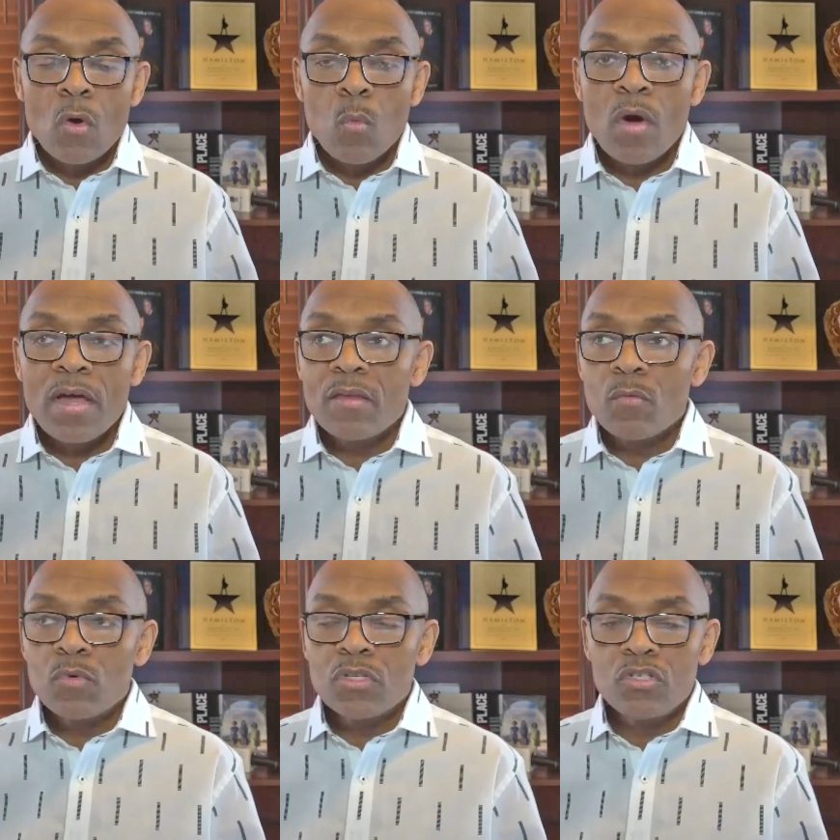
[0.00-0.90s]
What
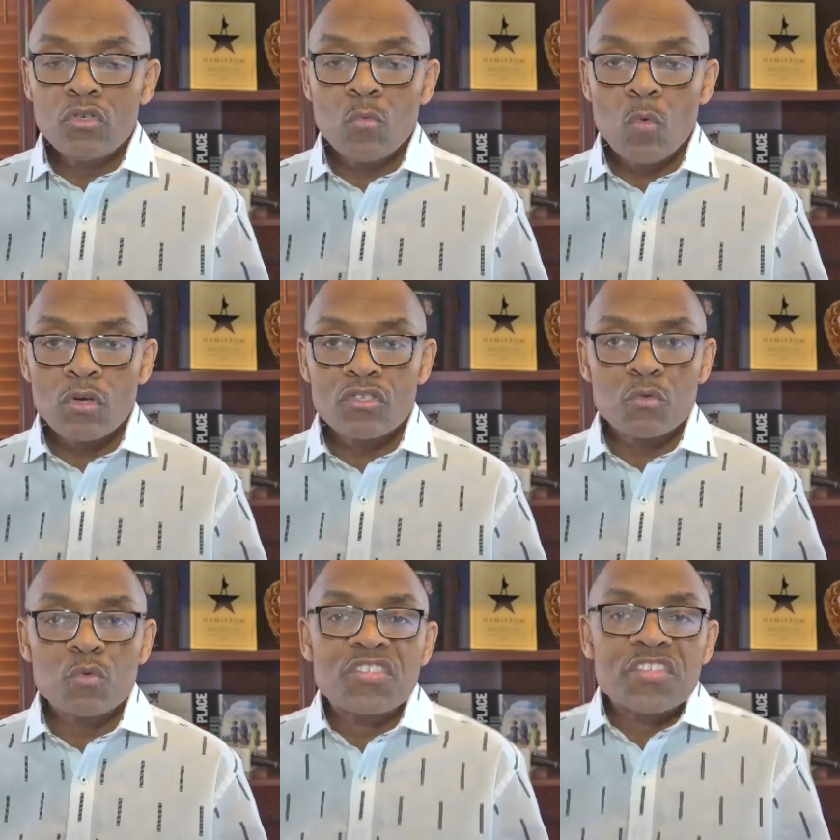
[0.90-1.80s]
would you want
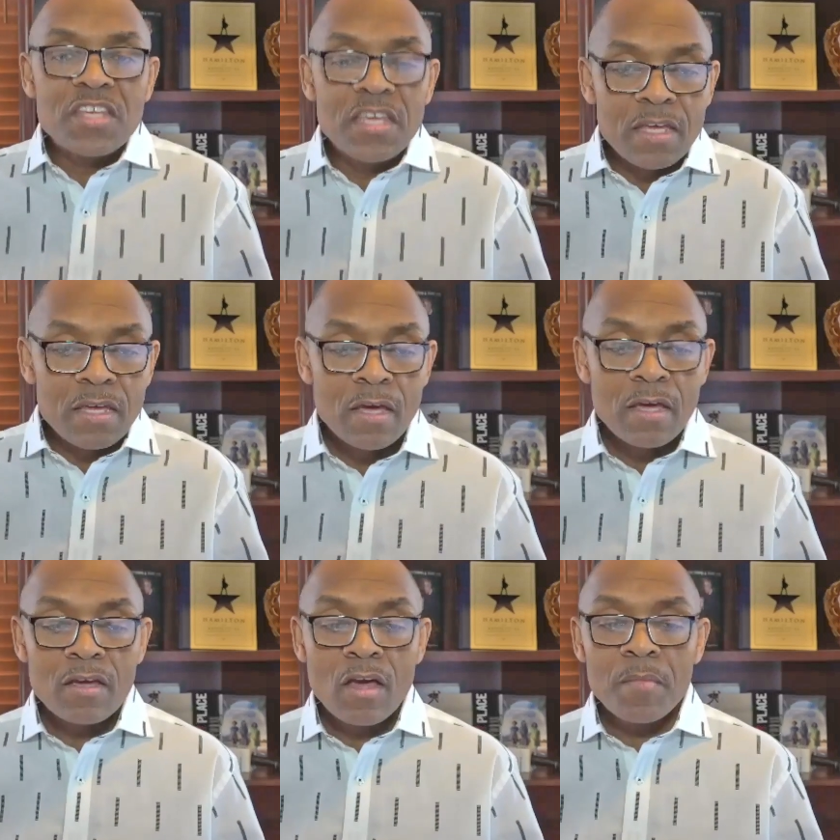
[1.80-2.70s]
to see
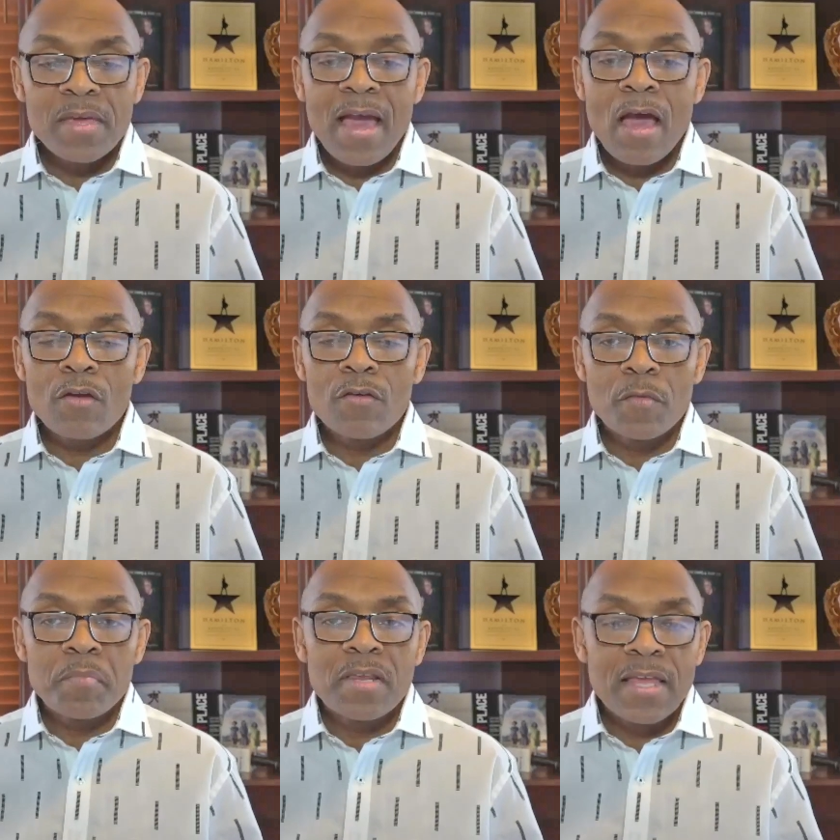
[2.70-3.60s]
coming out of
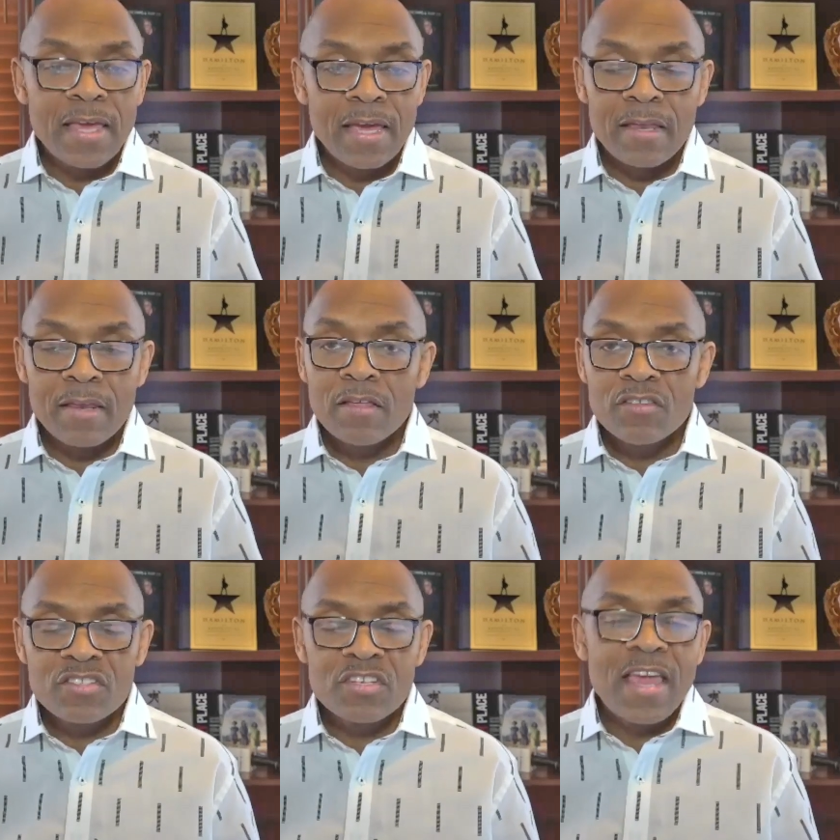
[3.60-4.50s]
a plan
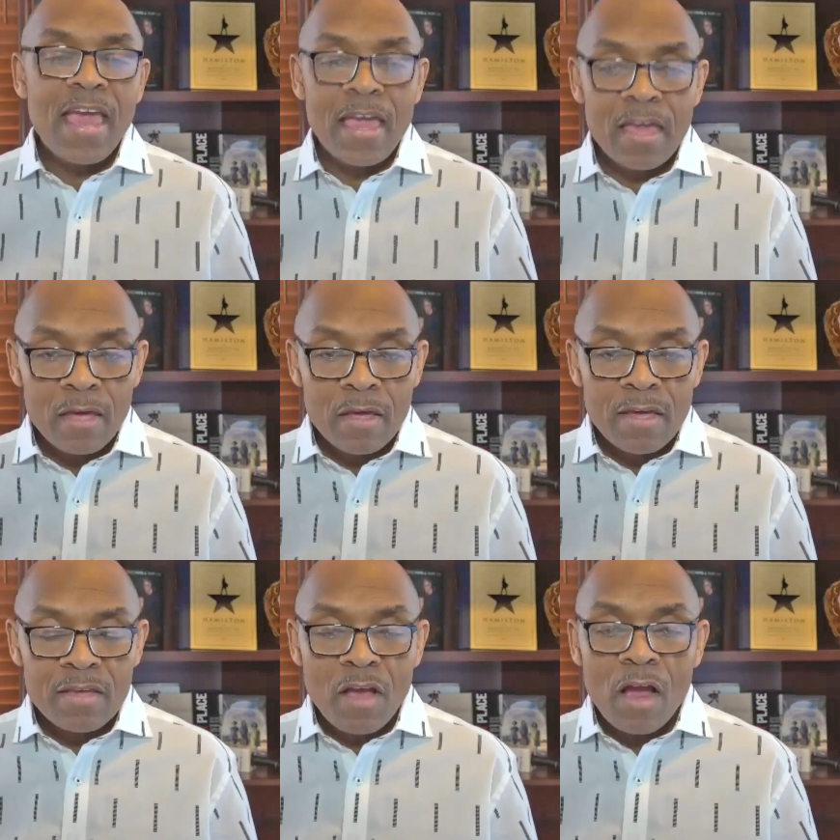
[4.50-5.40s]
today?
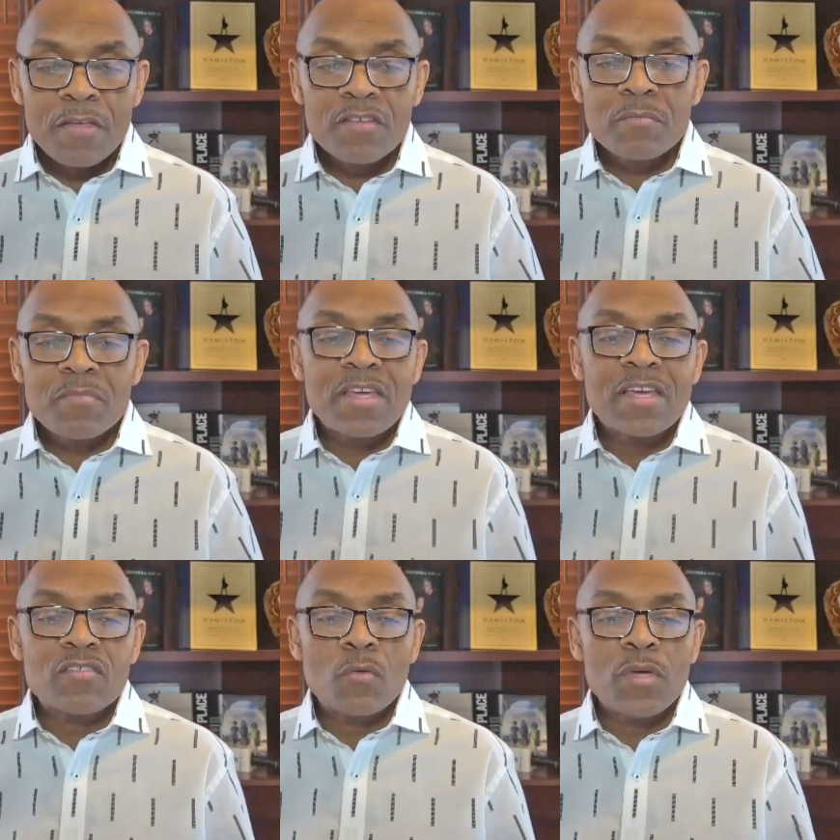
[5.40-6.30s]
Are there some
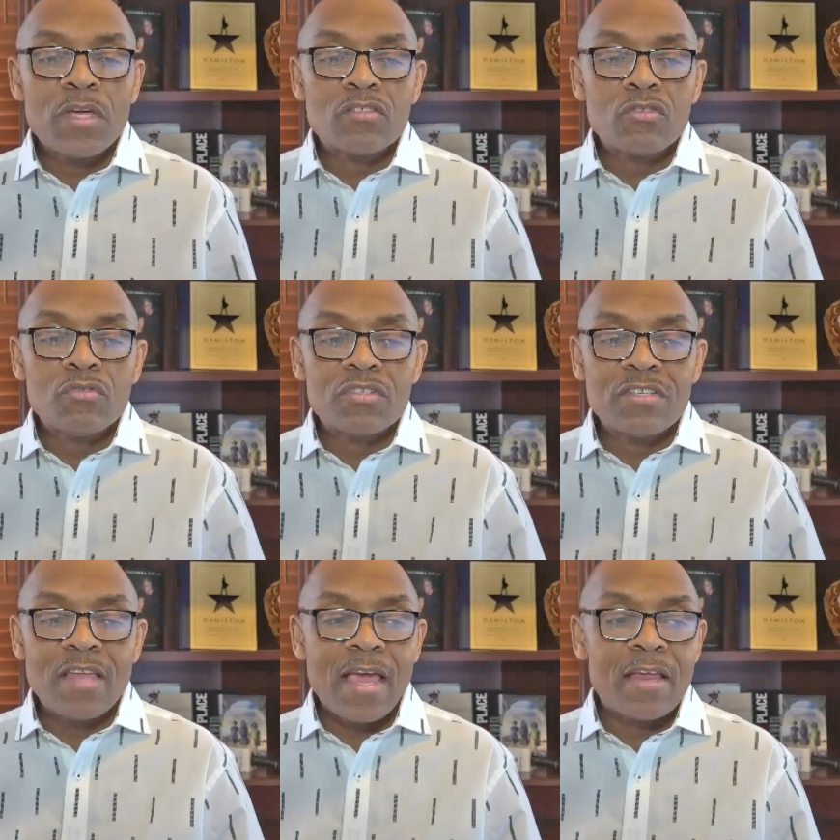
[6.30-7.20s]
things that we can do
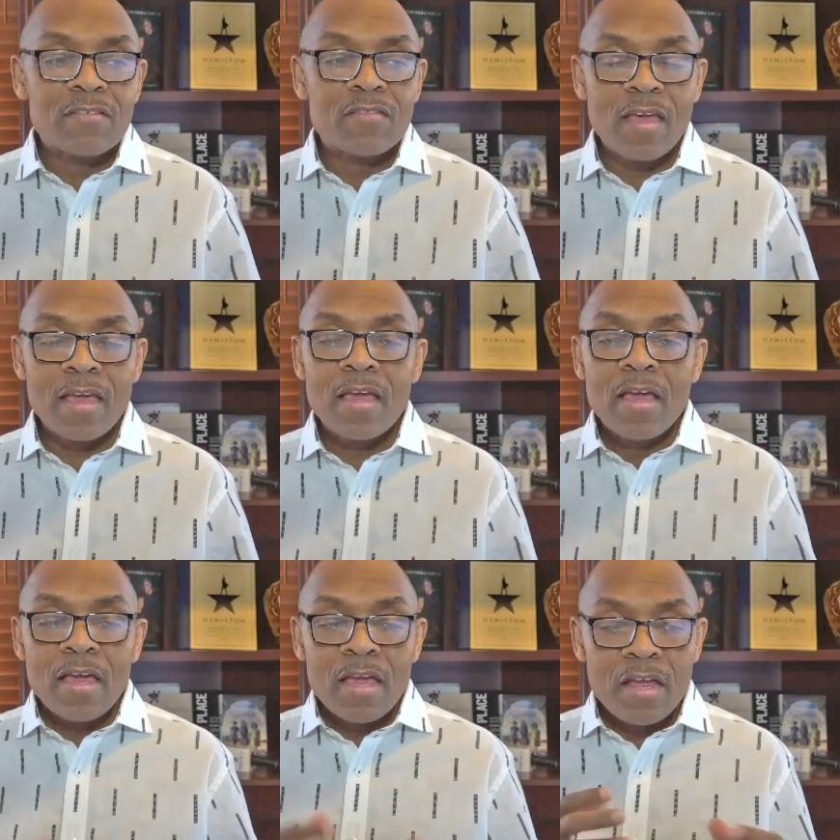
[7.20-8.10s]
today to say,
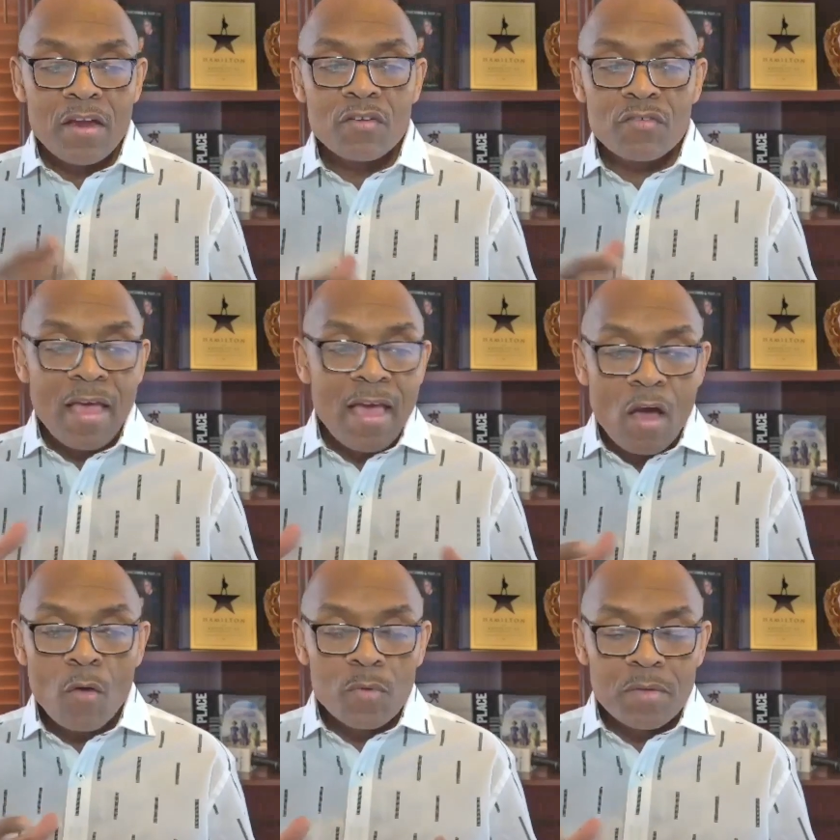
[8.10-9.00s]
here's
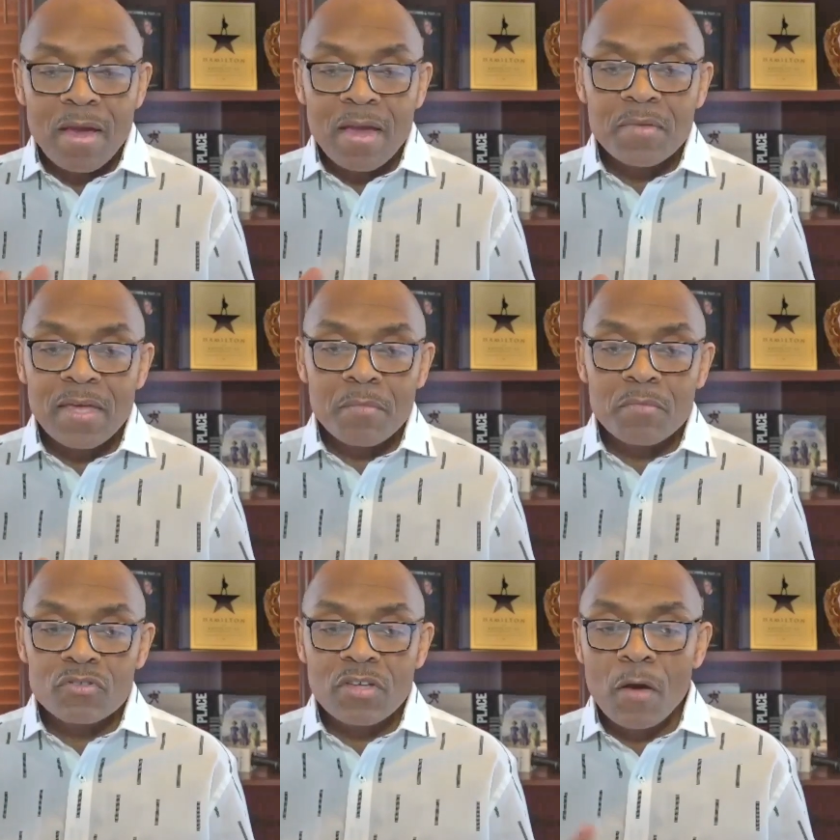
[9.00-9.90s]
how we might be
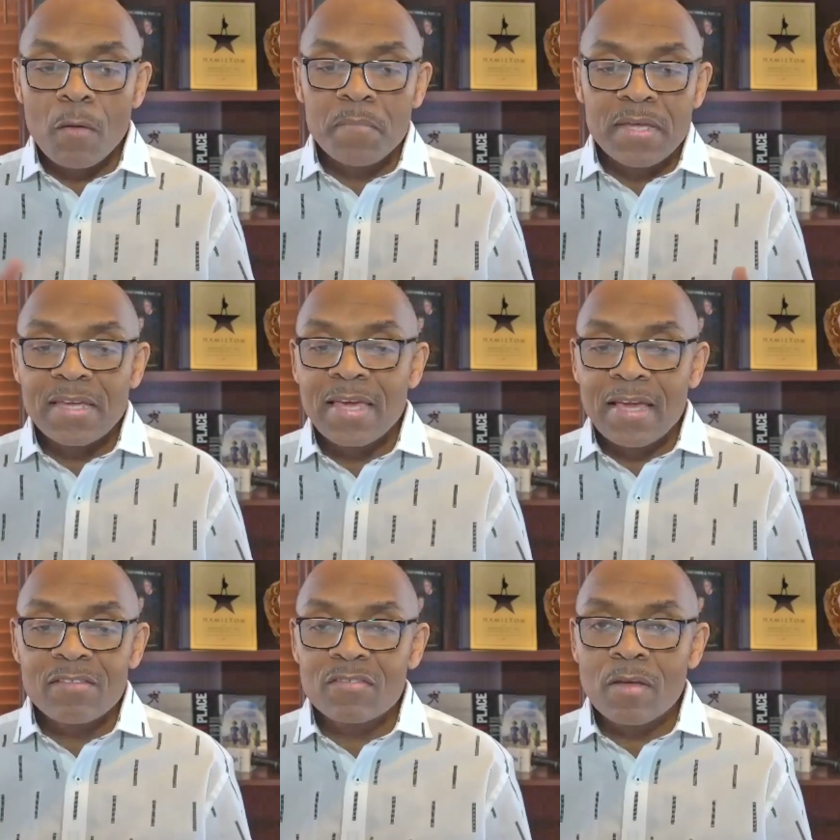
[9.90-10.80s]
able to help
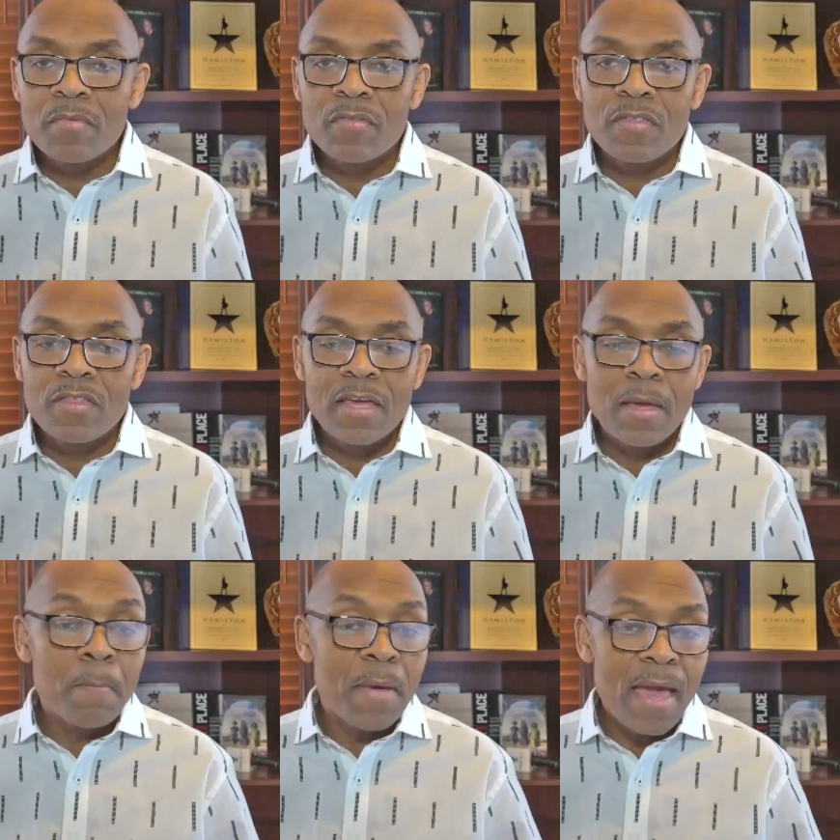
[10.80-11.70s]
mitigate some of the
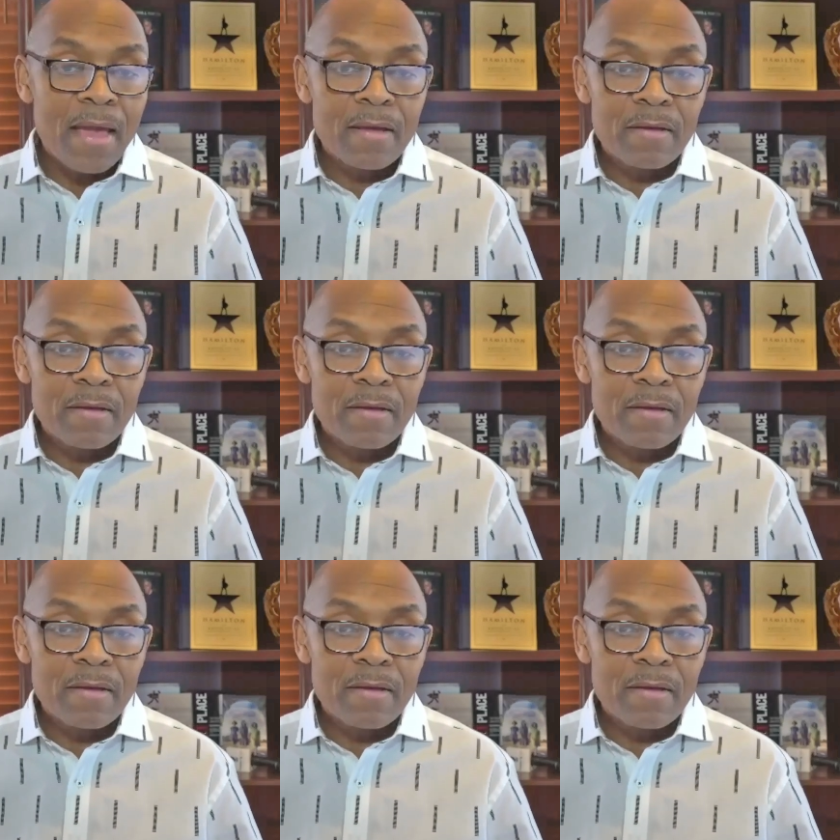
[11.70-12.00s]
impact?